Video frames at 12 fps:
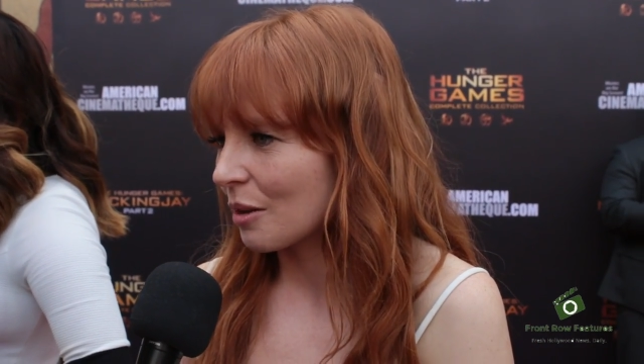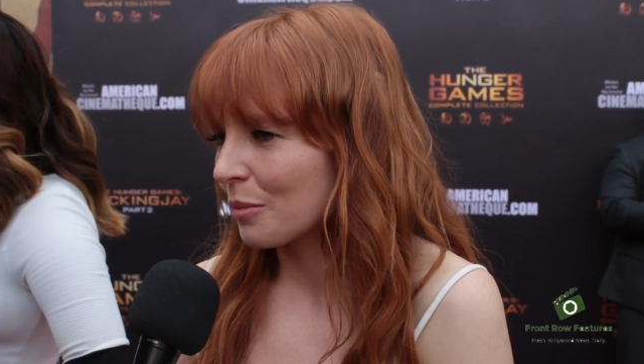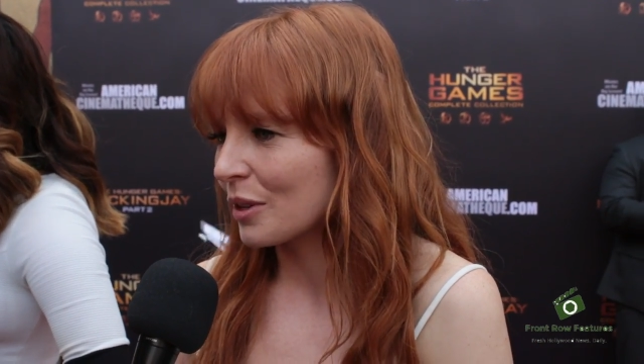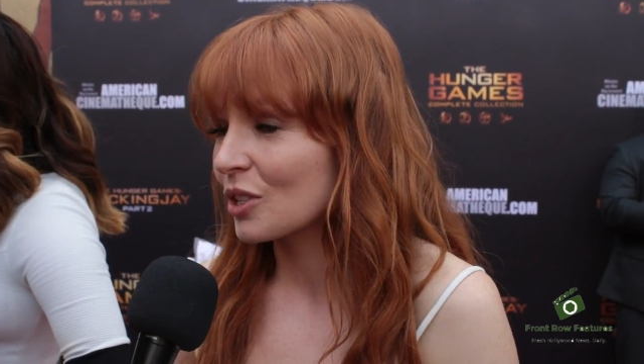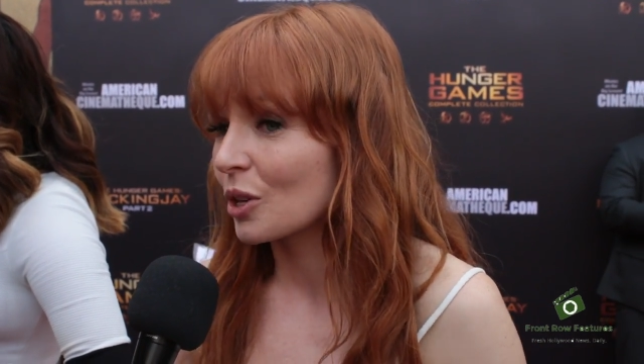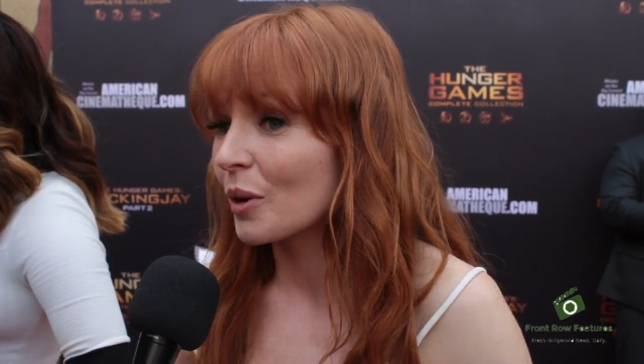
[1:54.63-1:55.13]
I've
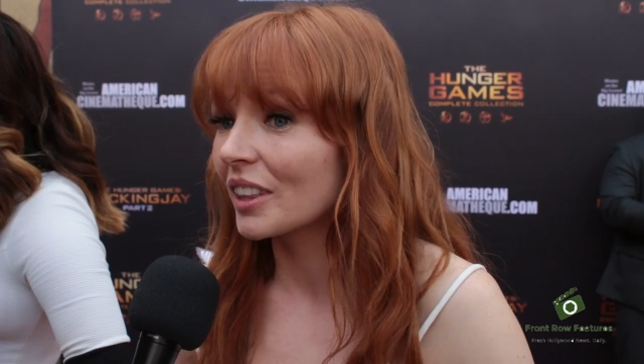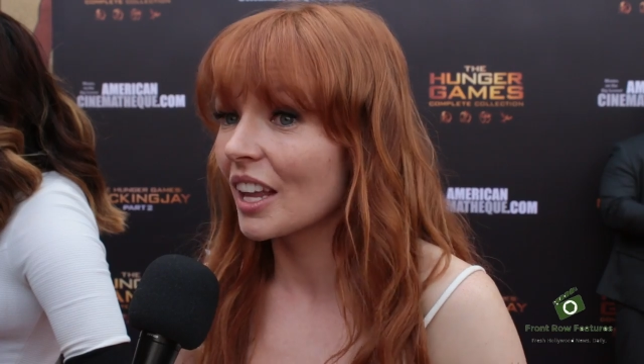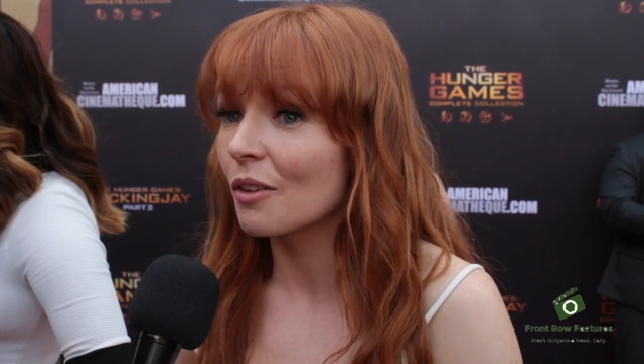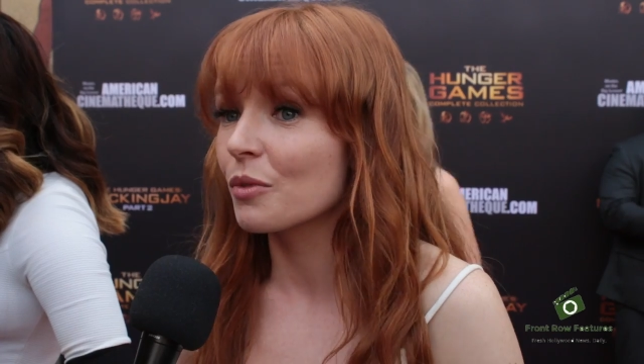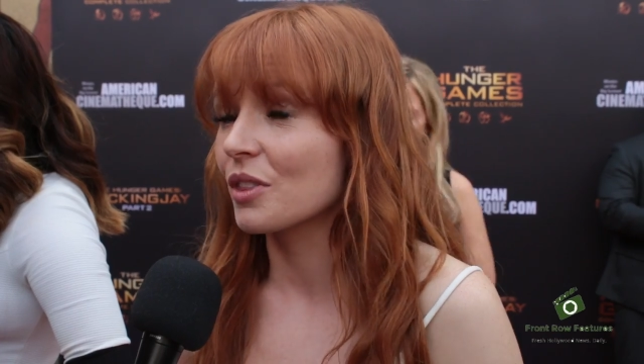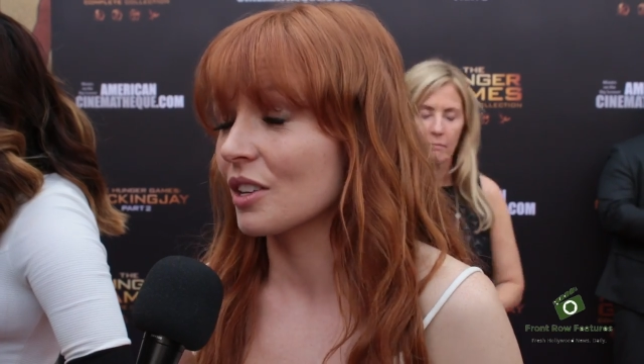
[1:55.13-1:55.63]
been so in
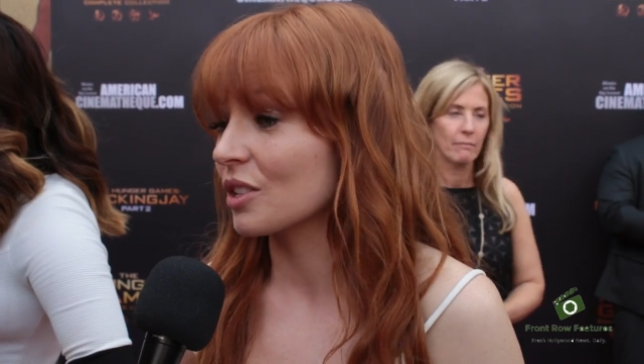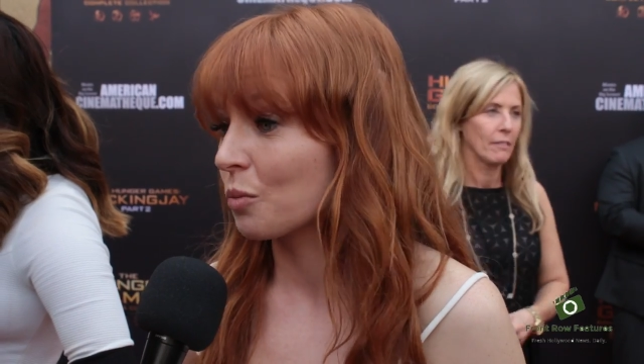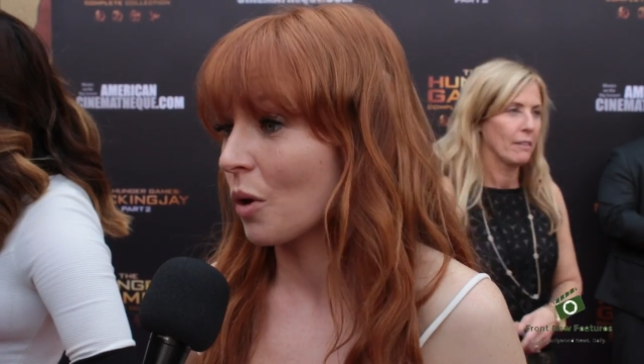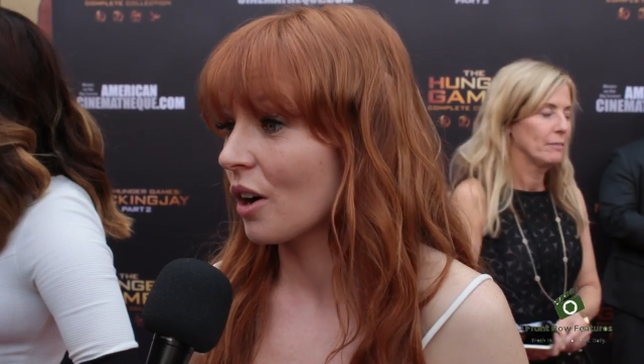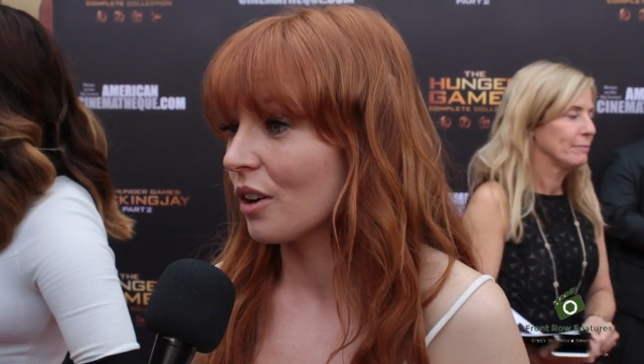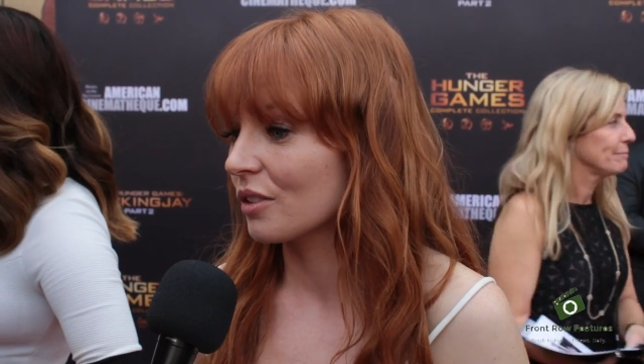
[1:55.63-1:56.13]
love with this
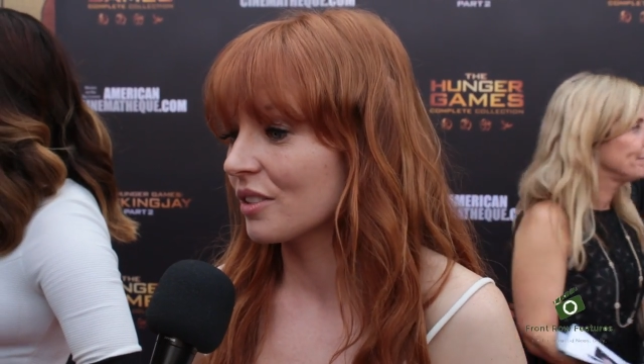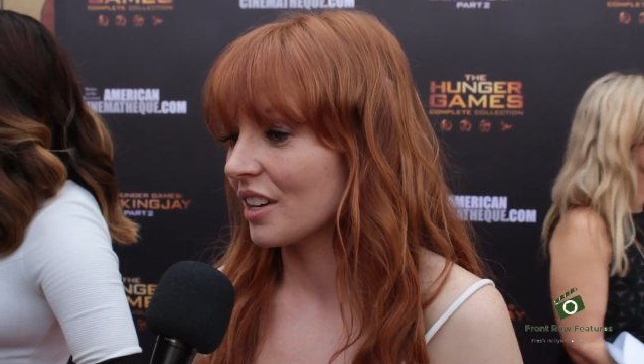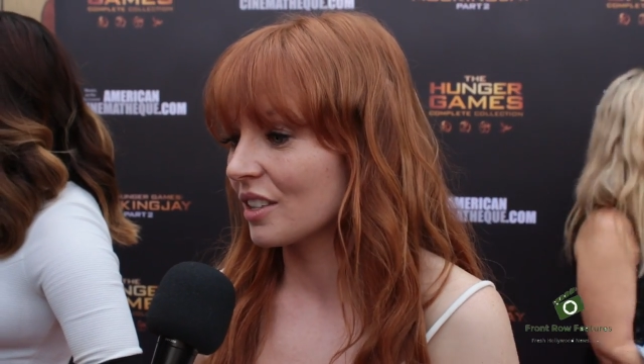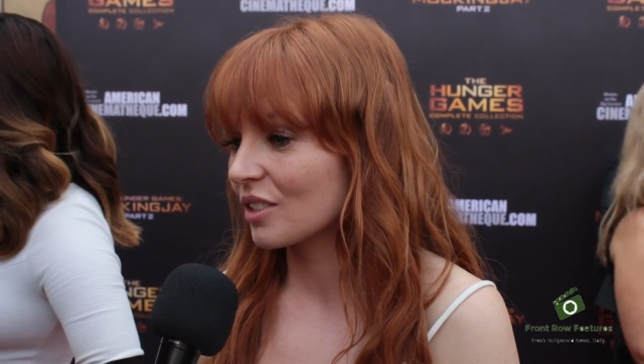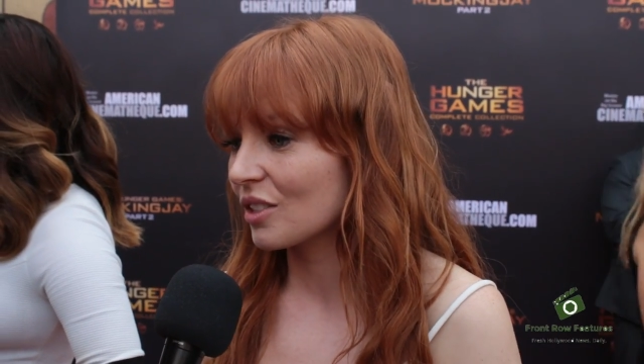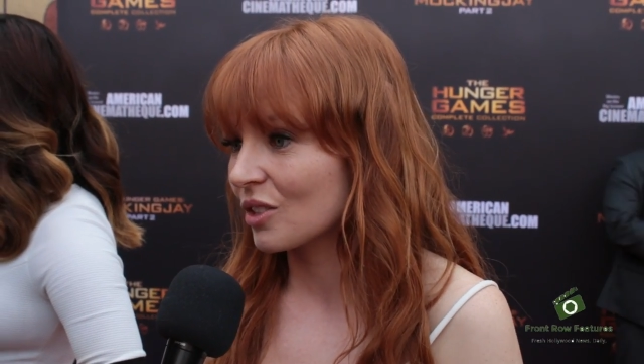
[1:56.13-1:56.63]
world
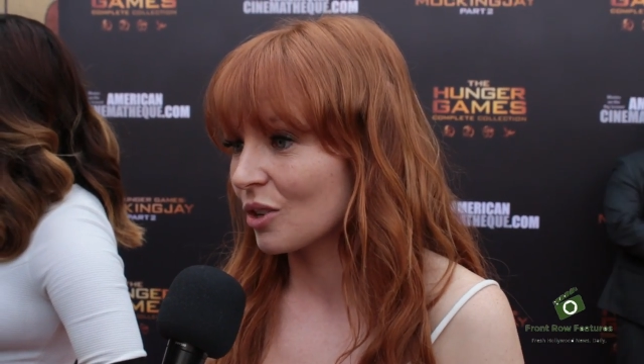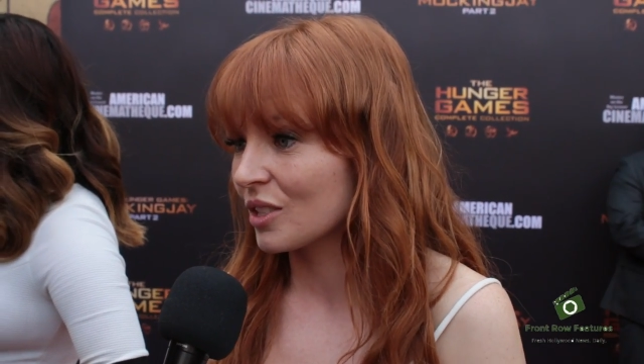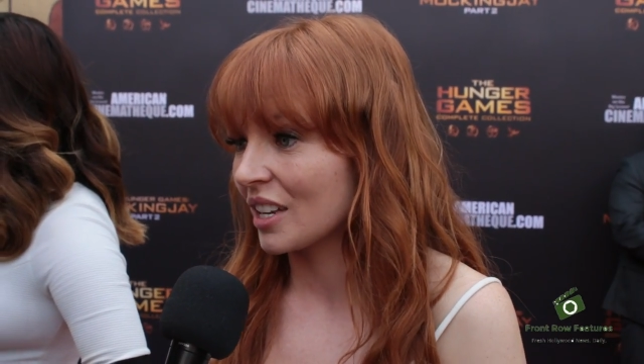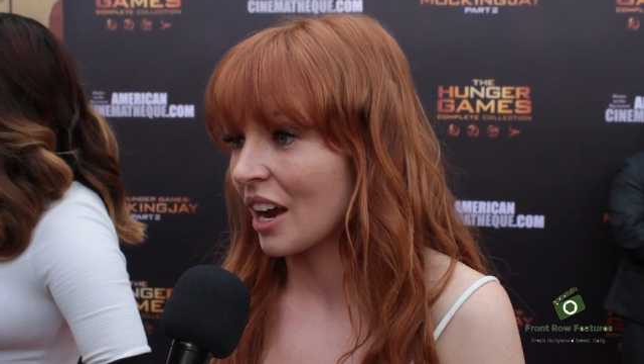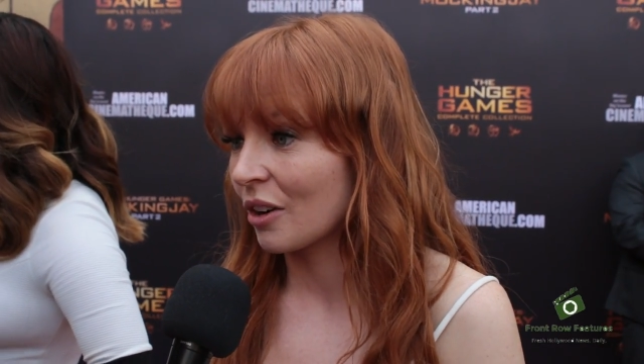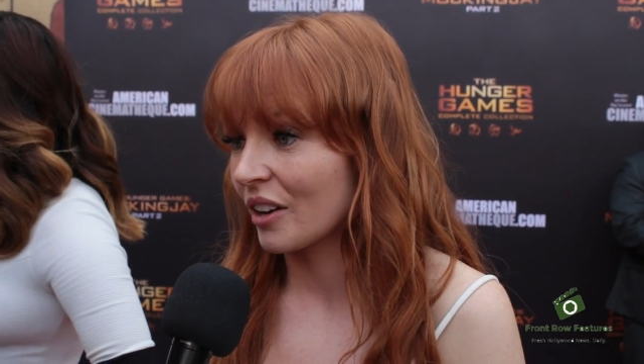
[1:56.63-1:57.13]
that
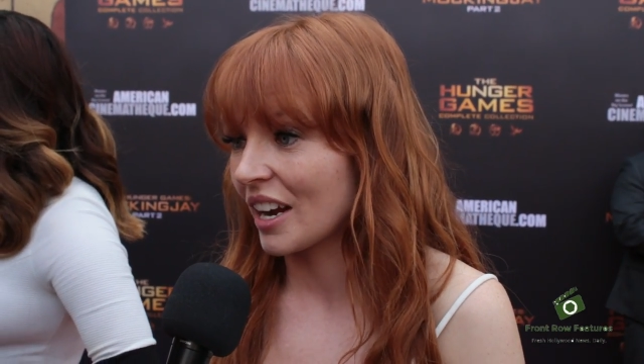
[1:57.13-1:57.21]
Suzanne